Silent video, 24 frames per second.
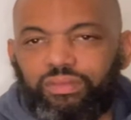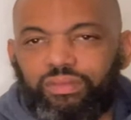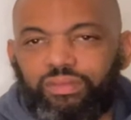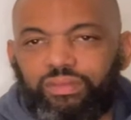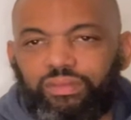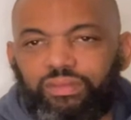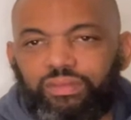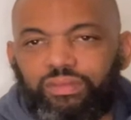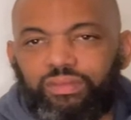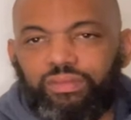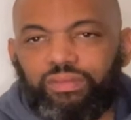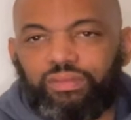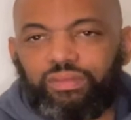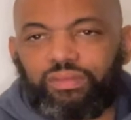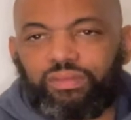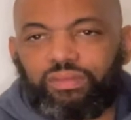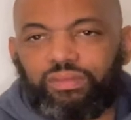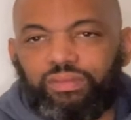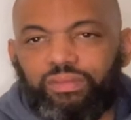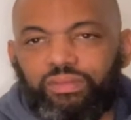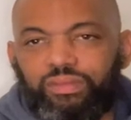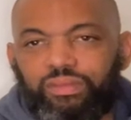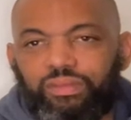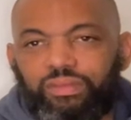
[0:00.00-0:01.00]

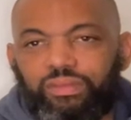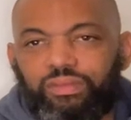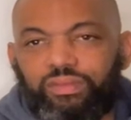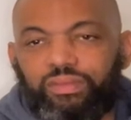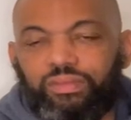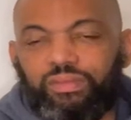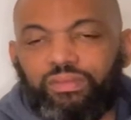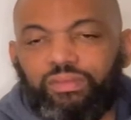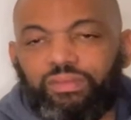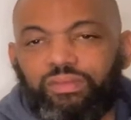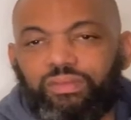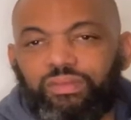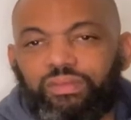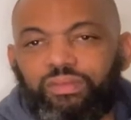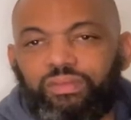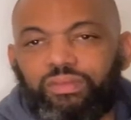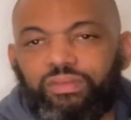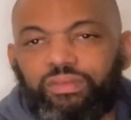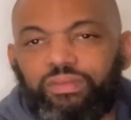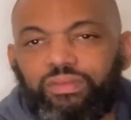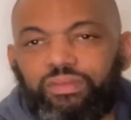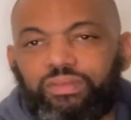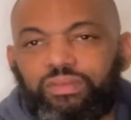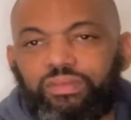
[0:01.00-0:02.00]

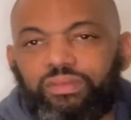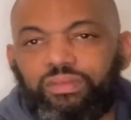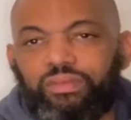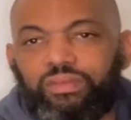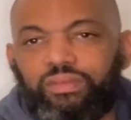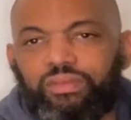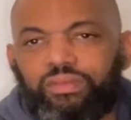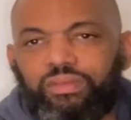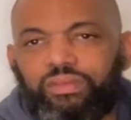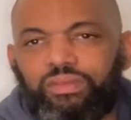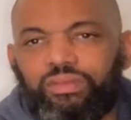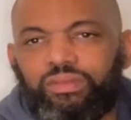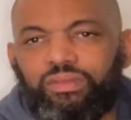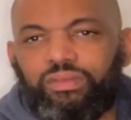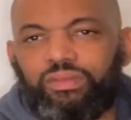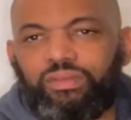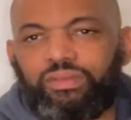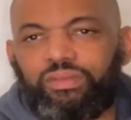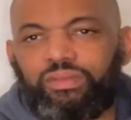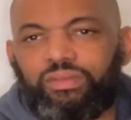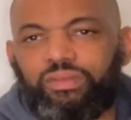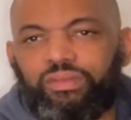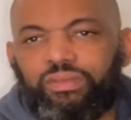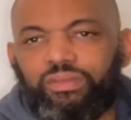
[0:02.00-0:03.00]

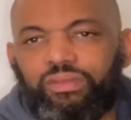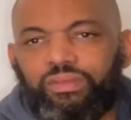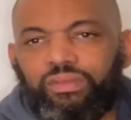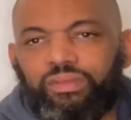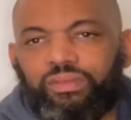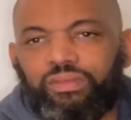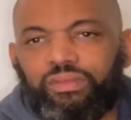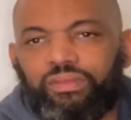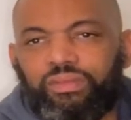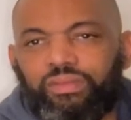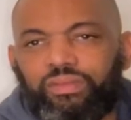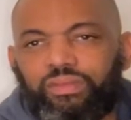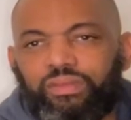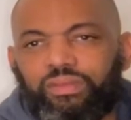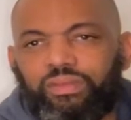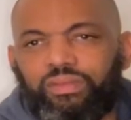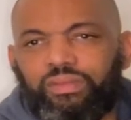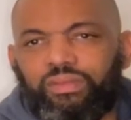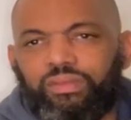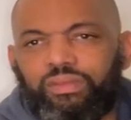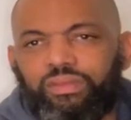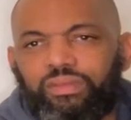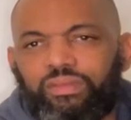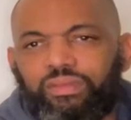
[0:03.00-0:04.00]

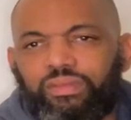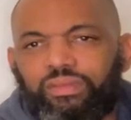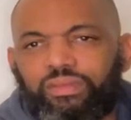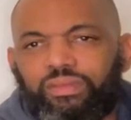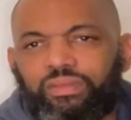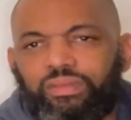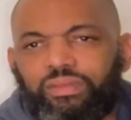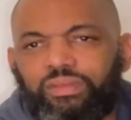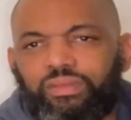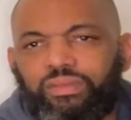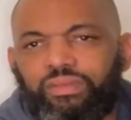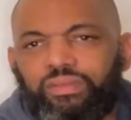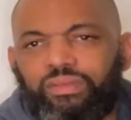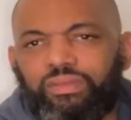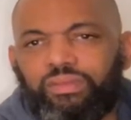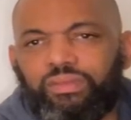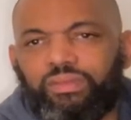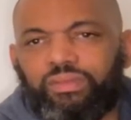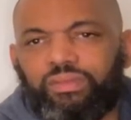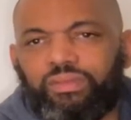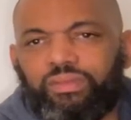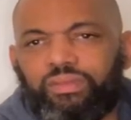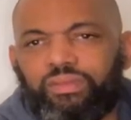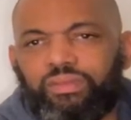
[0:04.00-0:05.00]

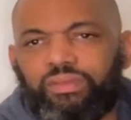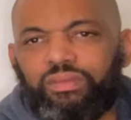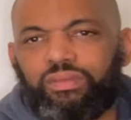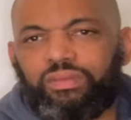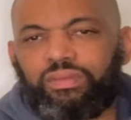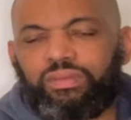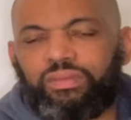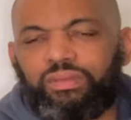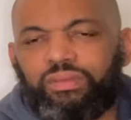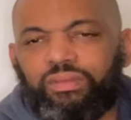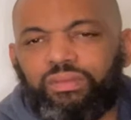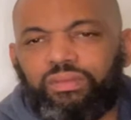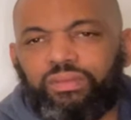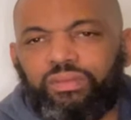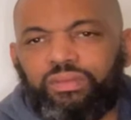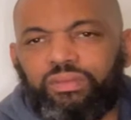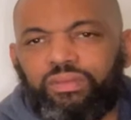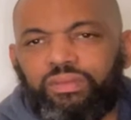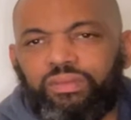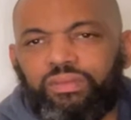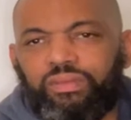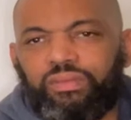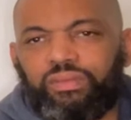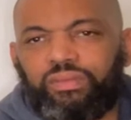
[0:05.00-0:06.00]

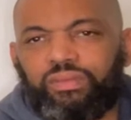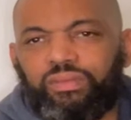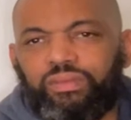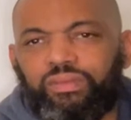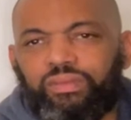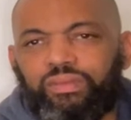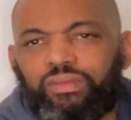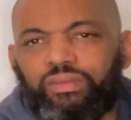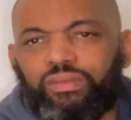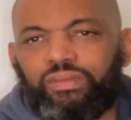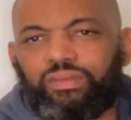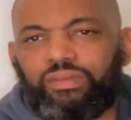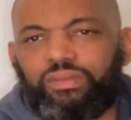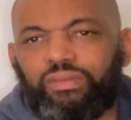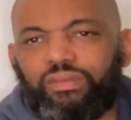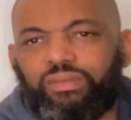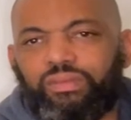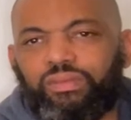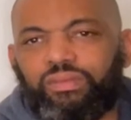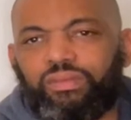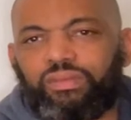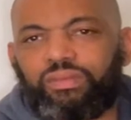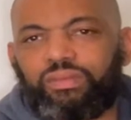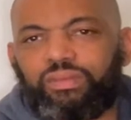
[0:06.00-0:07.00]

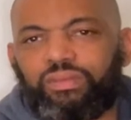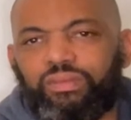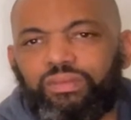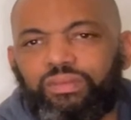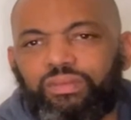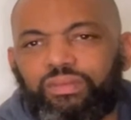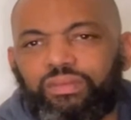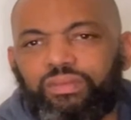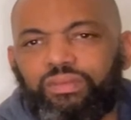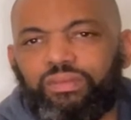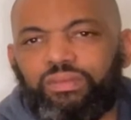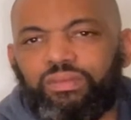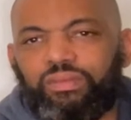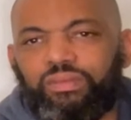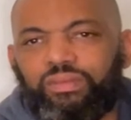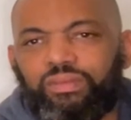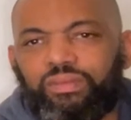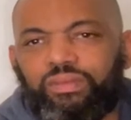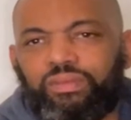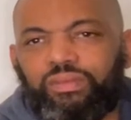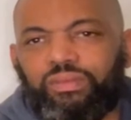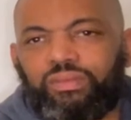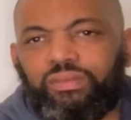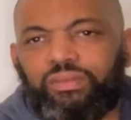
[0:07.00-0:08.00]
(not speaking)